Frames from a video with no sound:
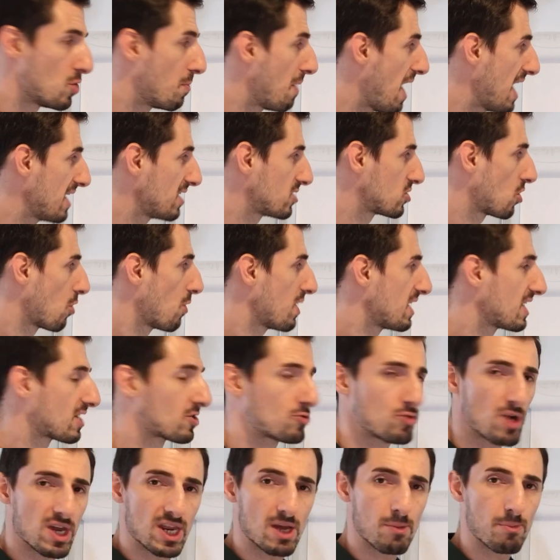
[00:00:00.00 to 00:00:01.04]
mind is already
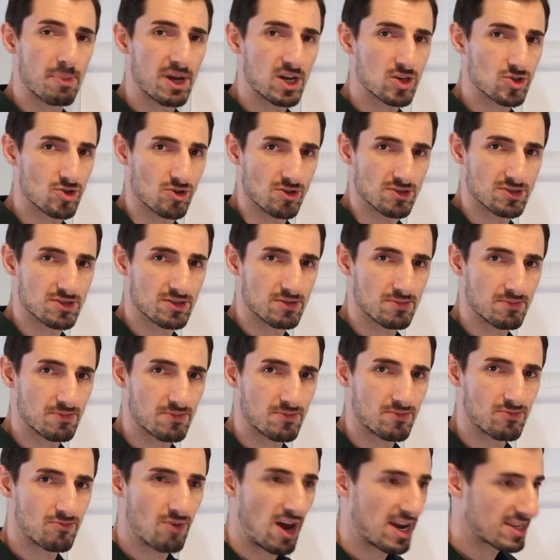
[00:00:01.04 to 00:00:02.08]
creating pictures,
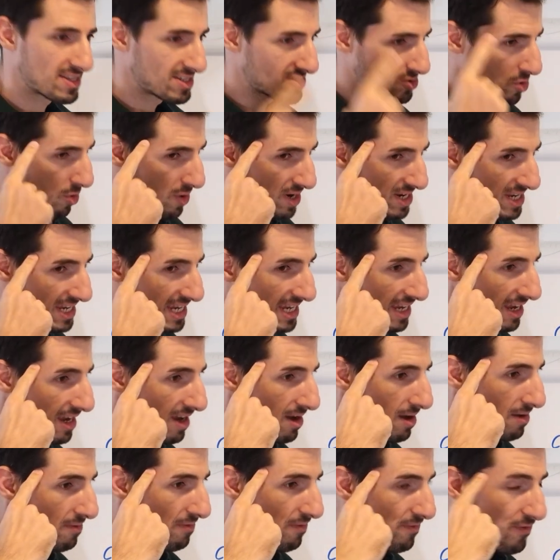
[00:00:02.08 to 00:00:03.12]
right? It's already
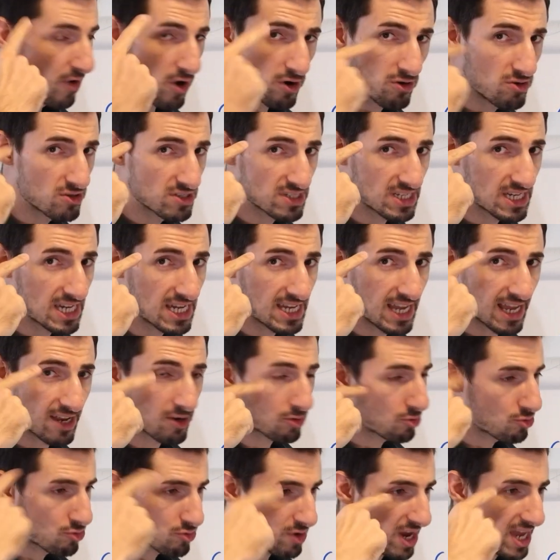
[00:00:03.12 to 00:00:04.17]
focusing and
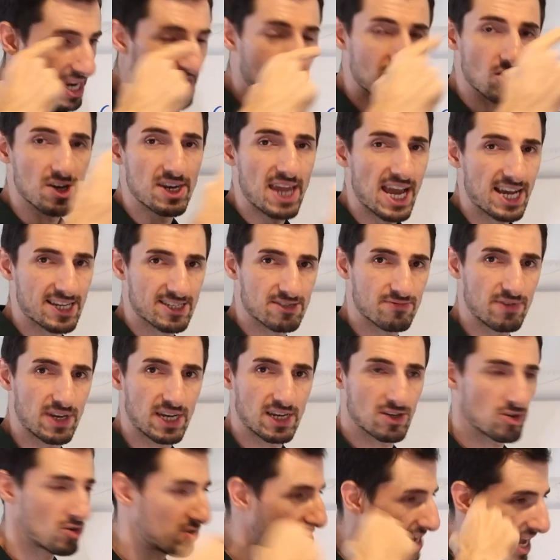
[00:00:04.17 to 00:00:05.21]
creating the next
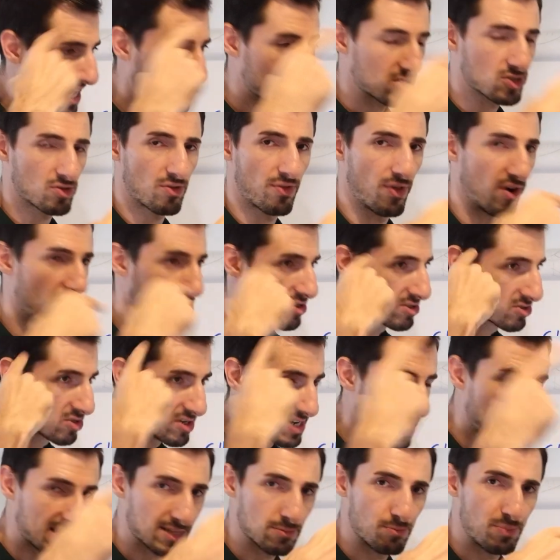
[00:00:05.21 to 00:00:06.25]
thing, the next thought, the
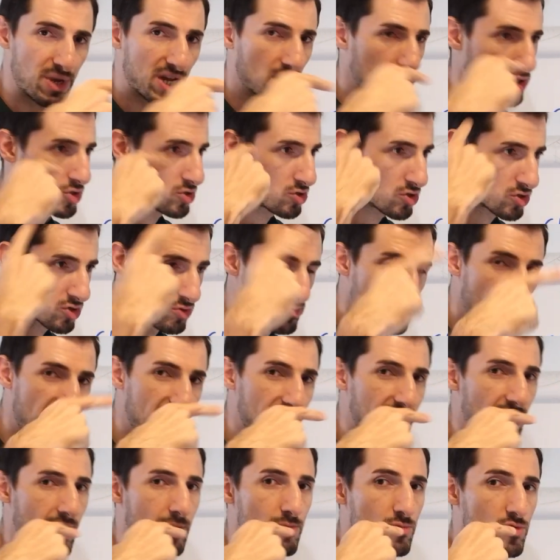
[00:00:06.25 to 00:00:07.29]
next picture, the
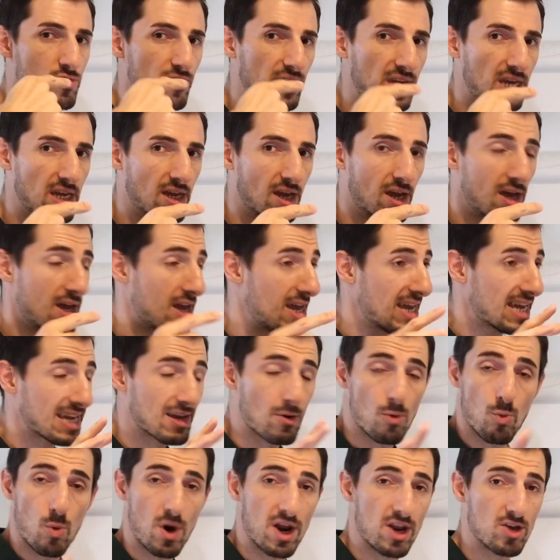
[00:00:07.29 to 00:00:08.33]
mental movie.
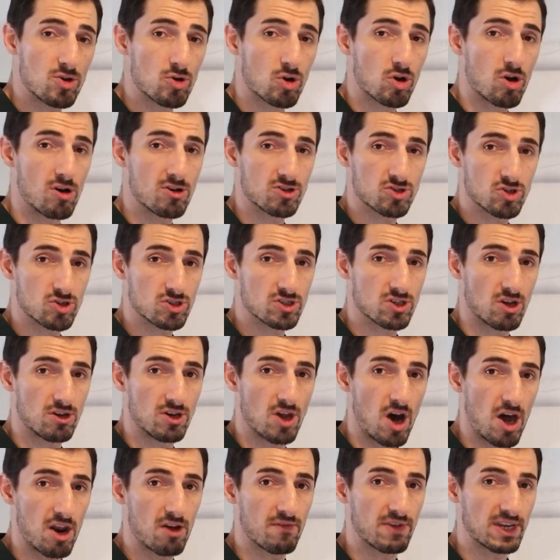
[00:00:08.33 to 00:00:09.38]
Whether you're conscious or
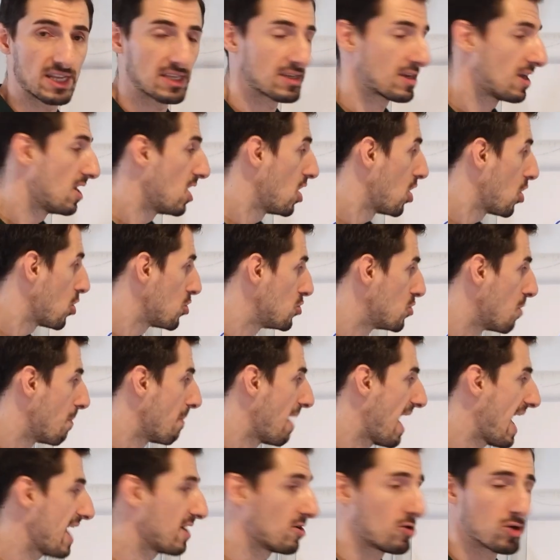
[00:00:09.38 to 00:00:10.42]
not of it, your
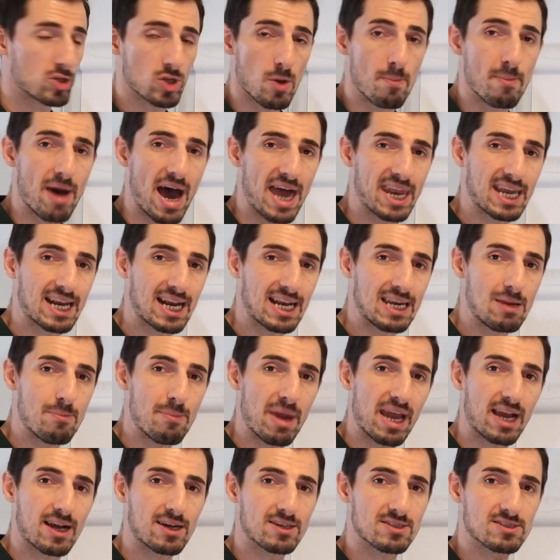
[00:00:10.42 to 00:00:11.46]
mind automatically
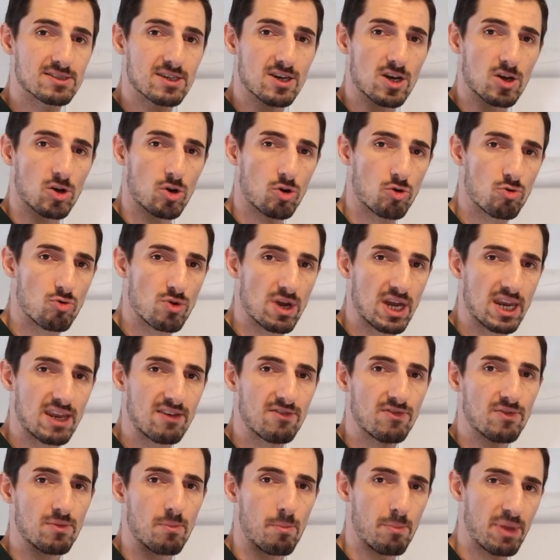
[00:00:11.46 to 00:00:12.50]
makes
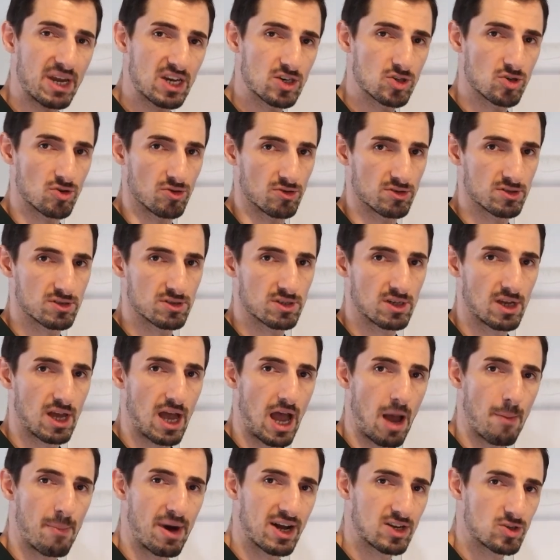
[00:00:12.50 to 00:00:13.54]
creative pictures
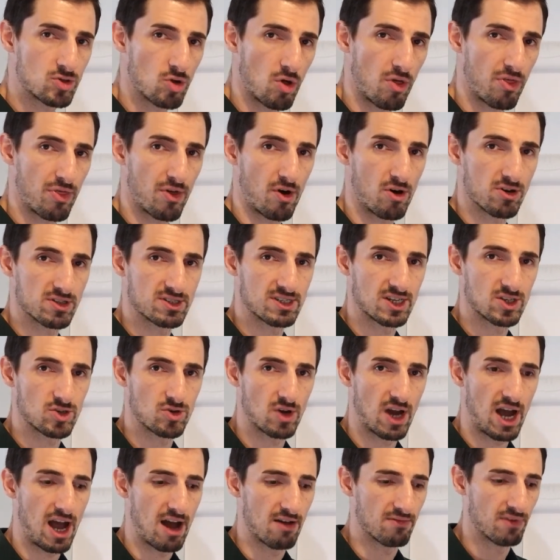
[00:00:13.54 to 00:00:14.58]
about the thoughts that you
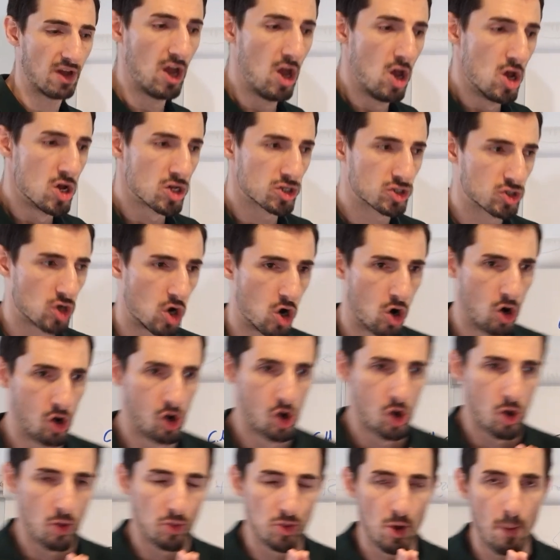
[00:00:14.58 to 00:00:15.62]
have. So
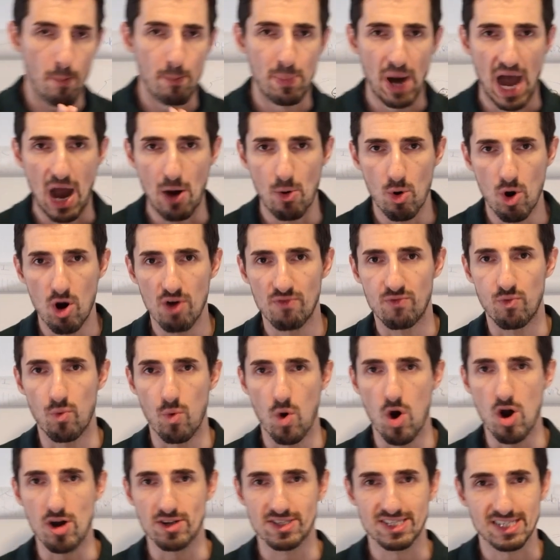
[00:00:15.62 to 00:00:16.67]
the power of
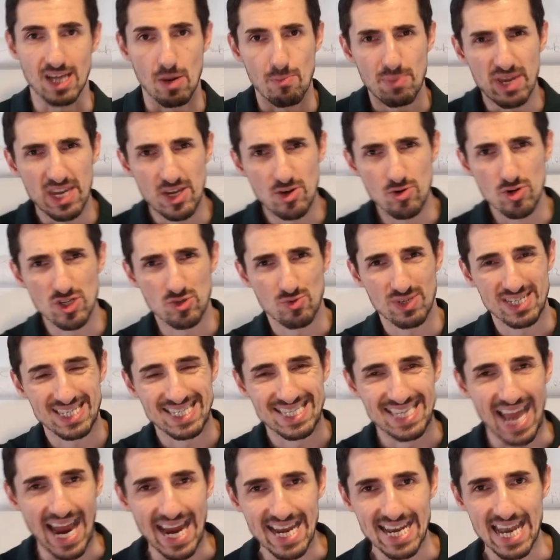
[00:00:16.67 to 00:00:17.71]
words can be used
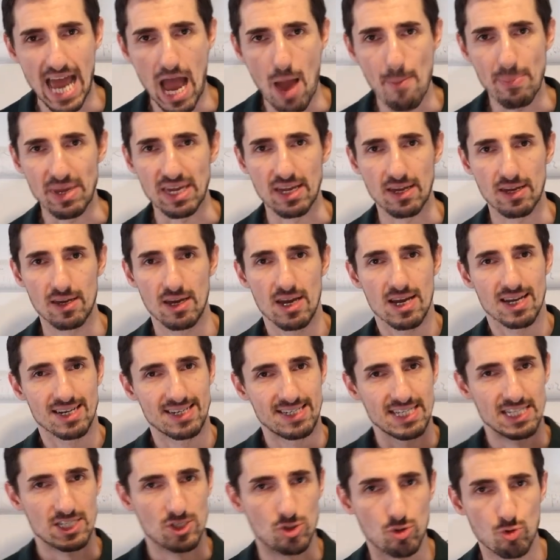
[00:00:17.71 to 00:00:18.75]
with dynamic,
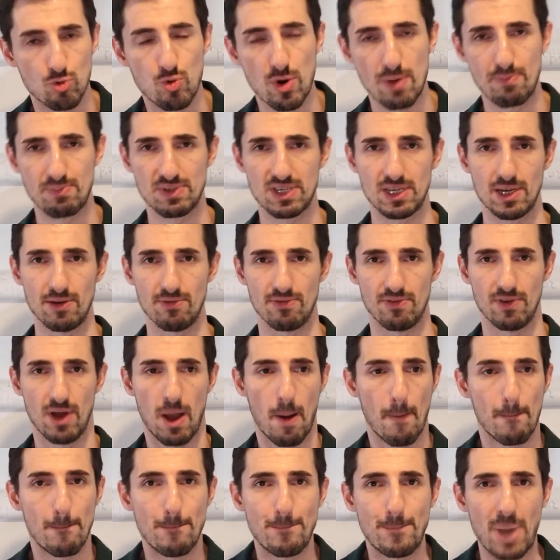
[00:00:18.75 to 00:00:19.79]
descriptive,
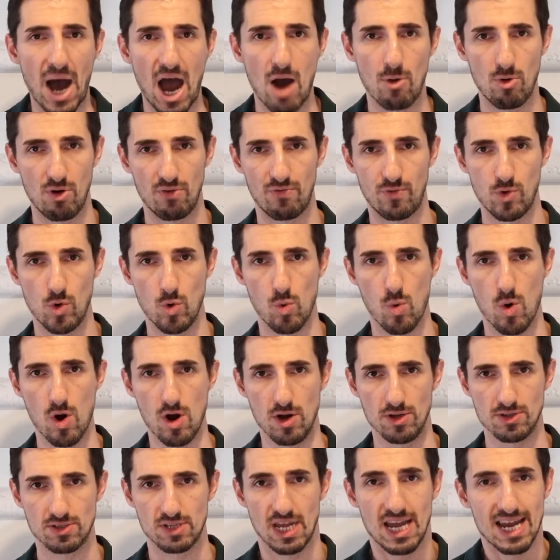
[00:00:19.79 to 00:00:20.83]
powerful
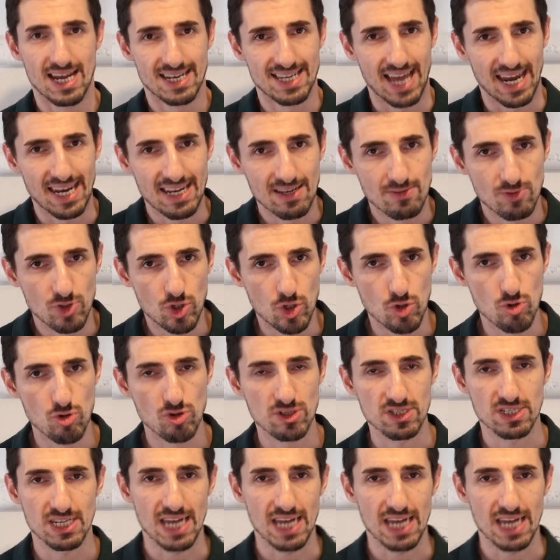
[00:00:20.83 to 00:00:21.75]
words that induce